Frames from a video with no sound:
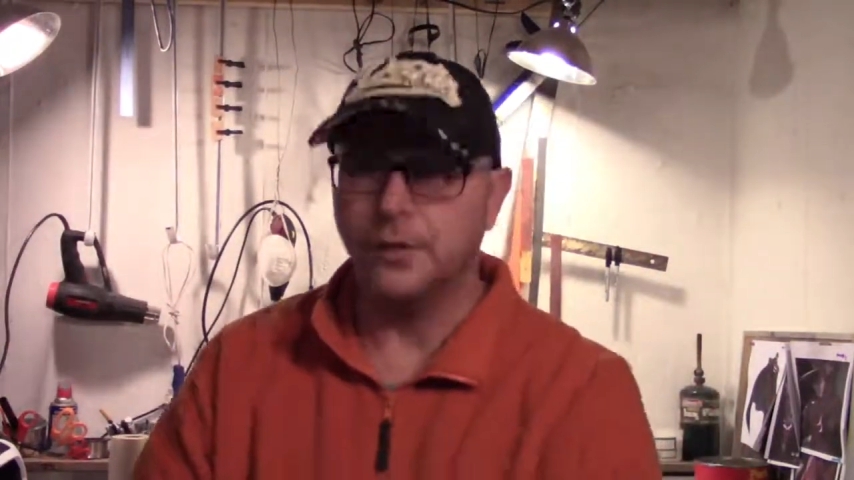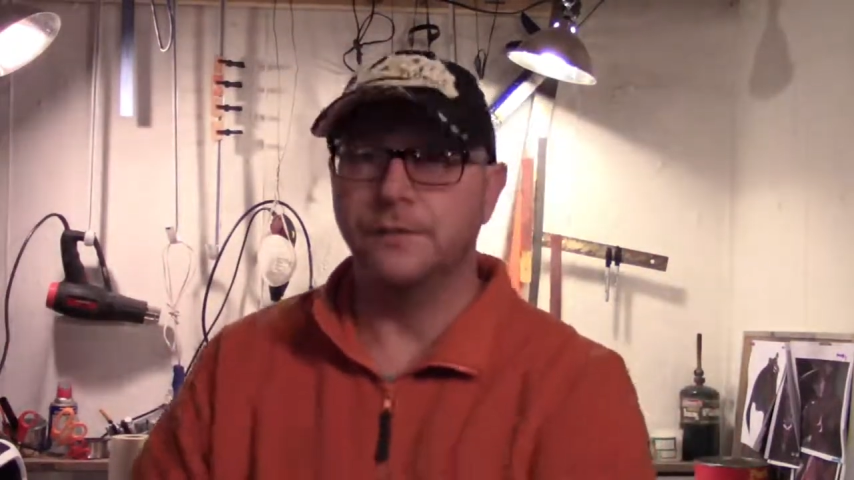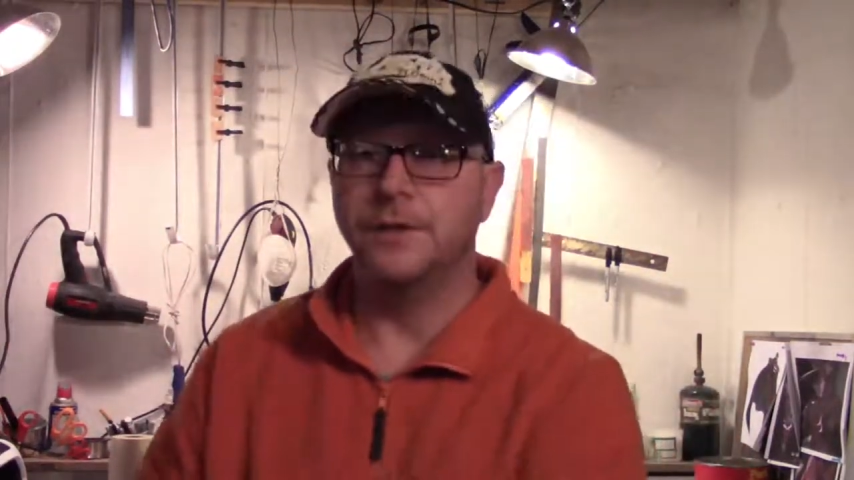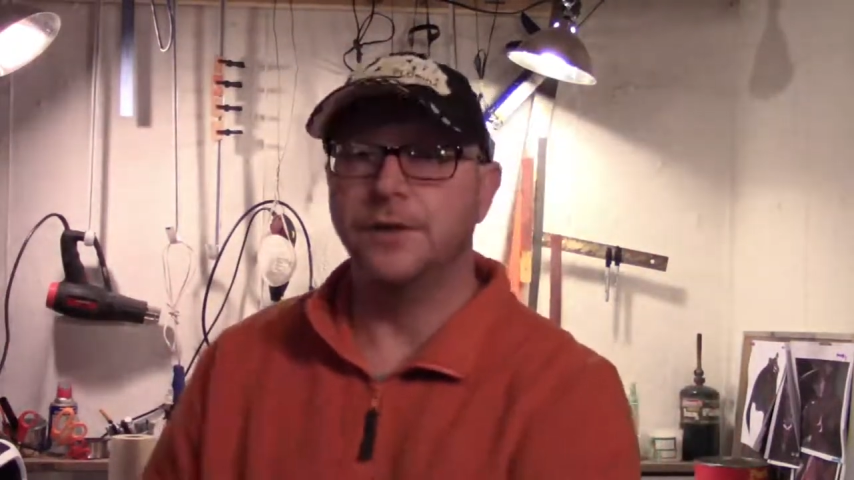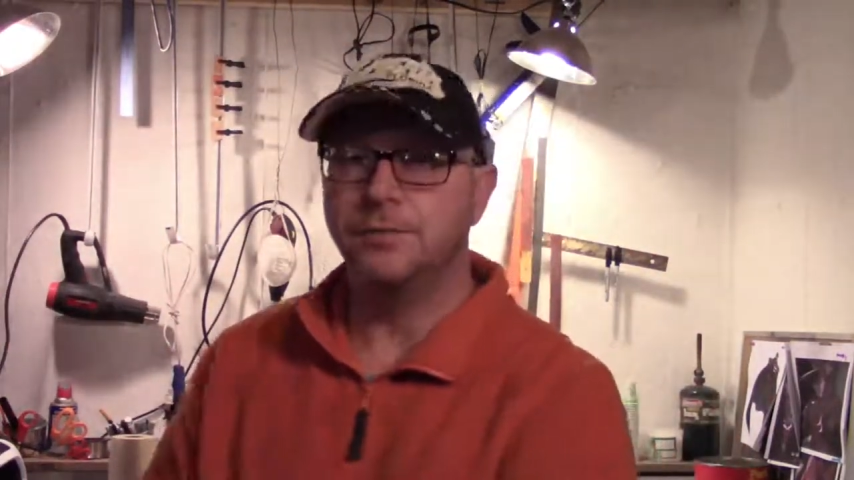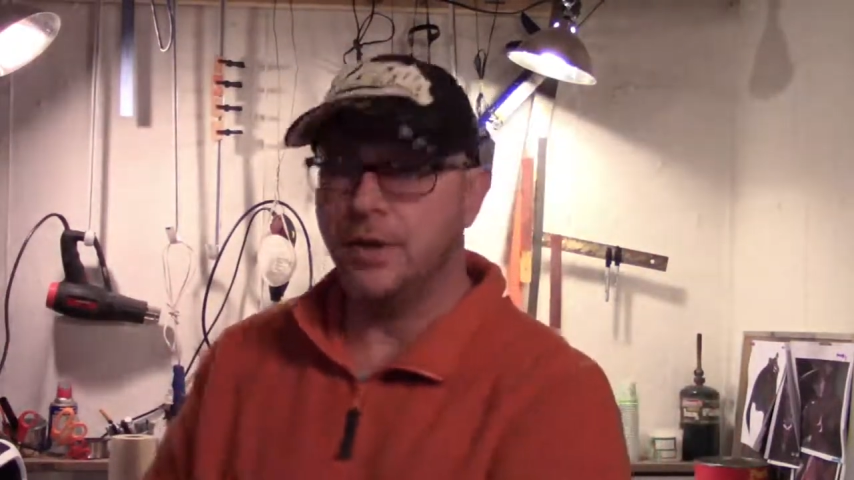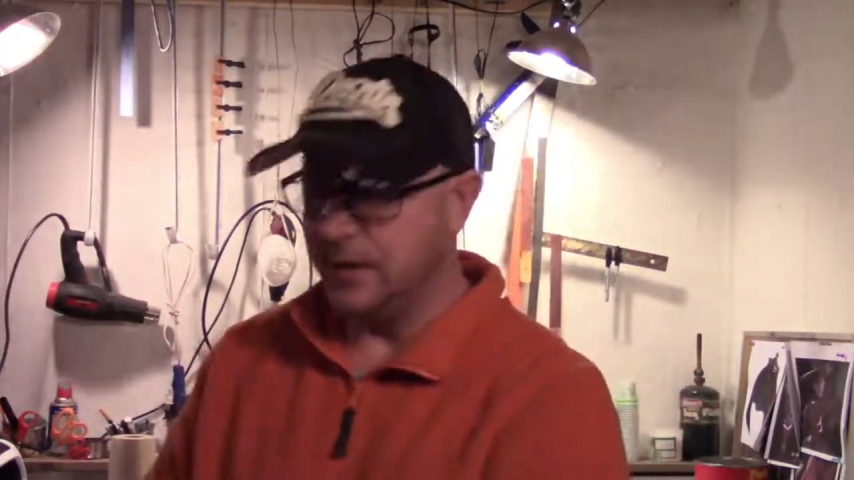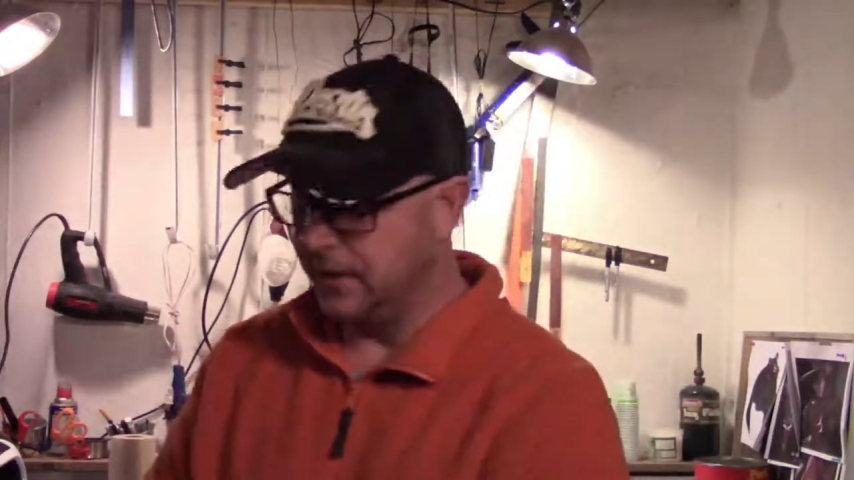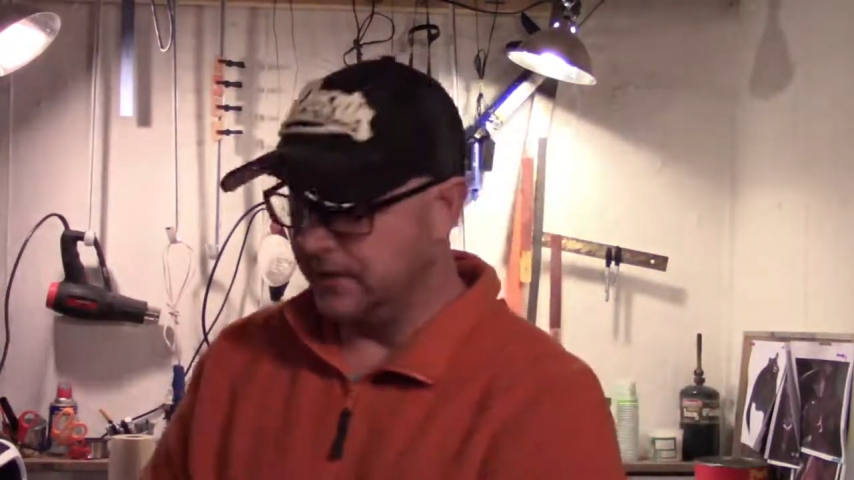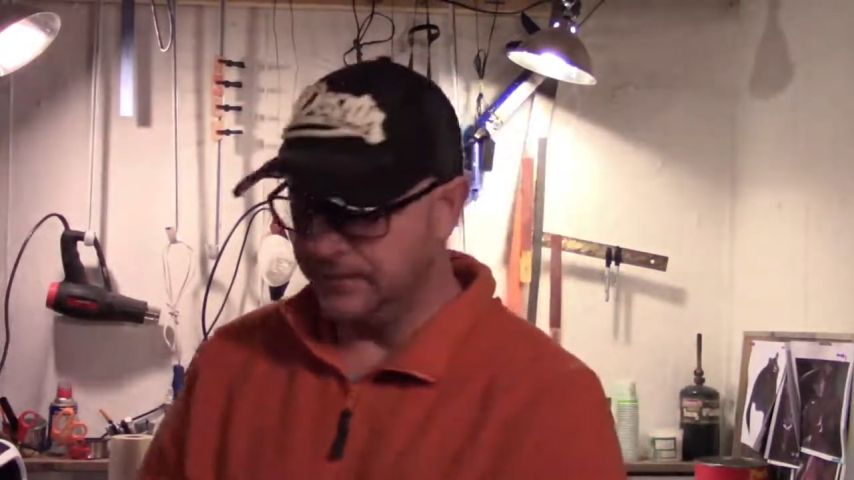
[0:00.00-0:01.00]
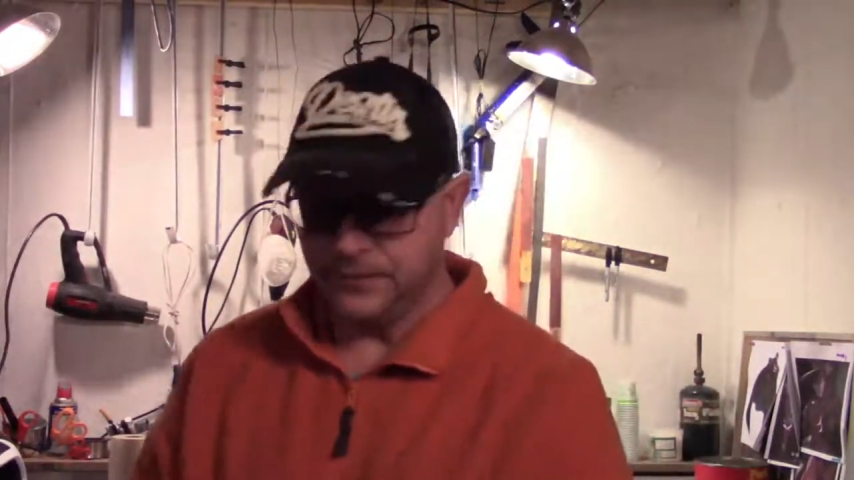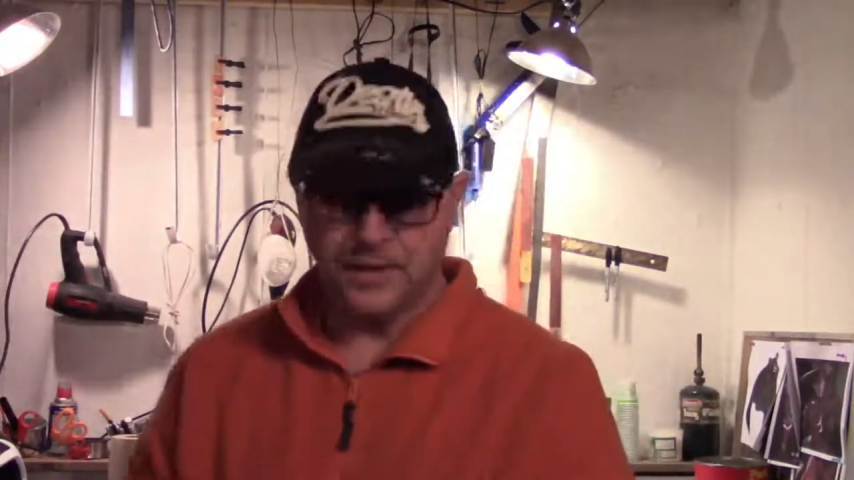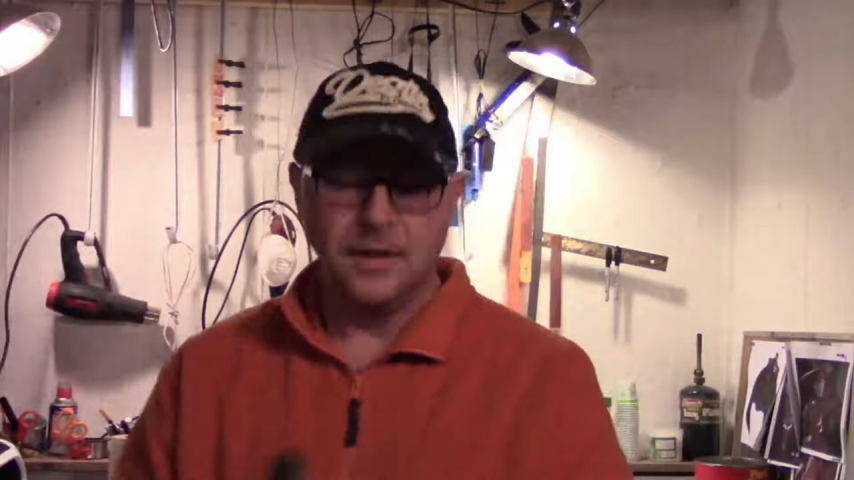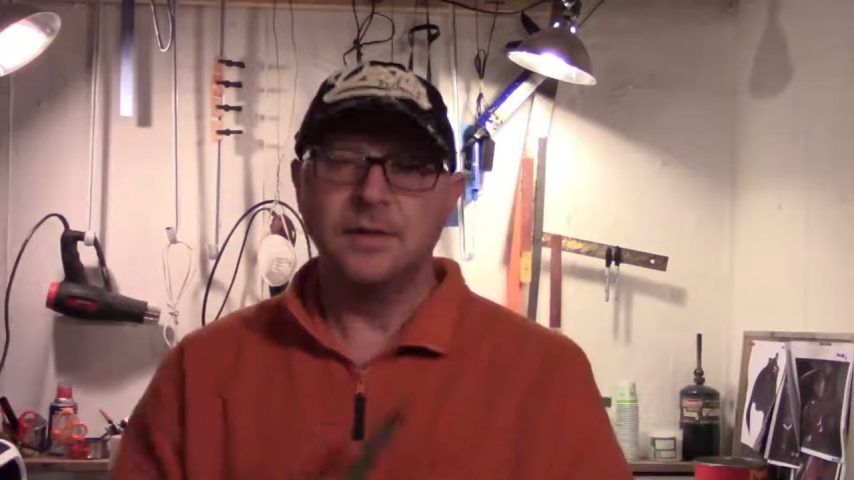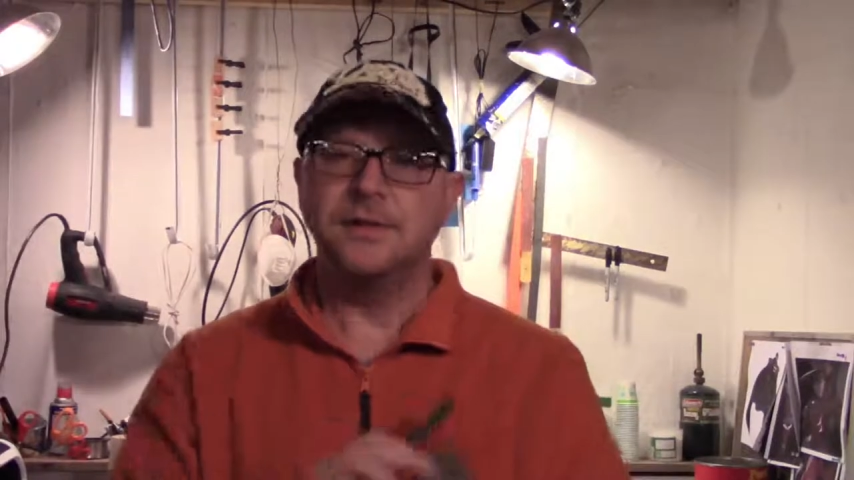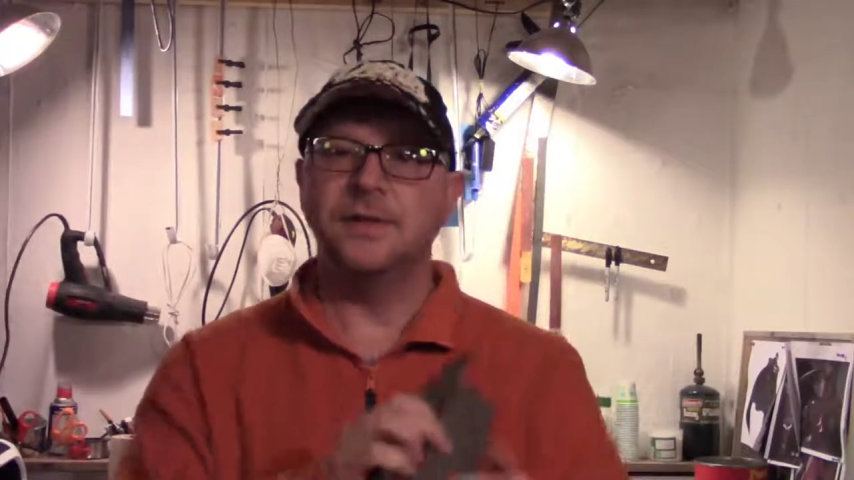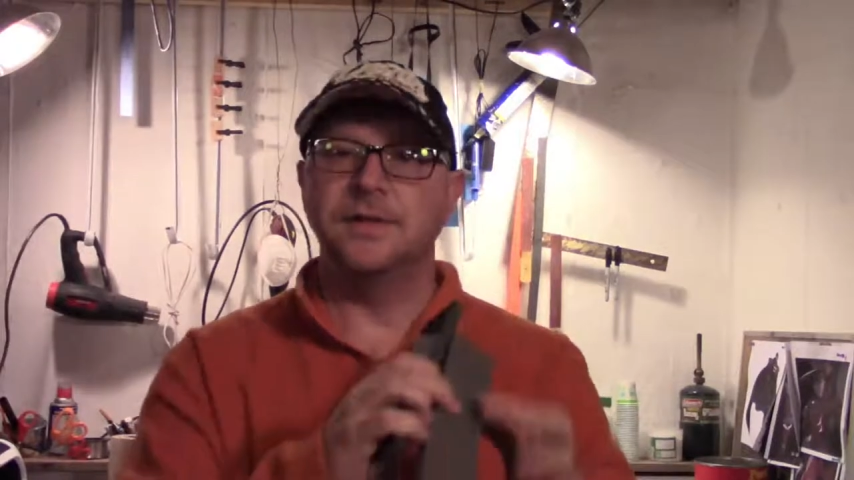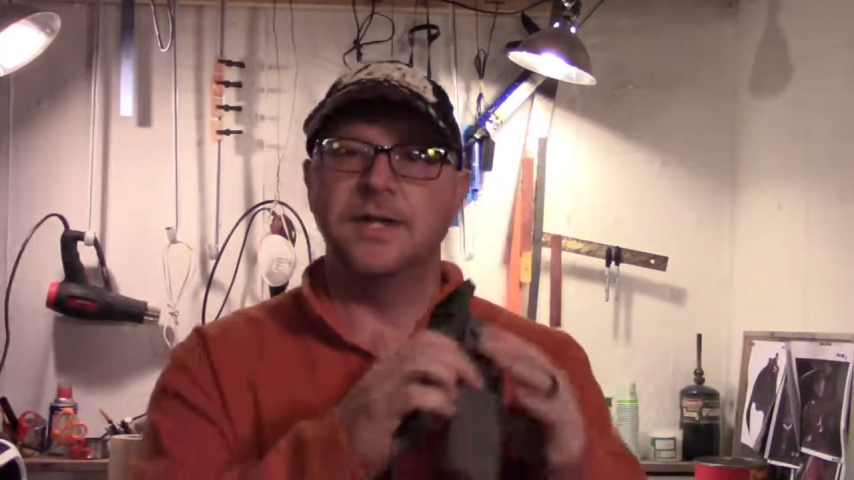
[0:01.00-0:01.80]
their finished product so they'll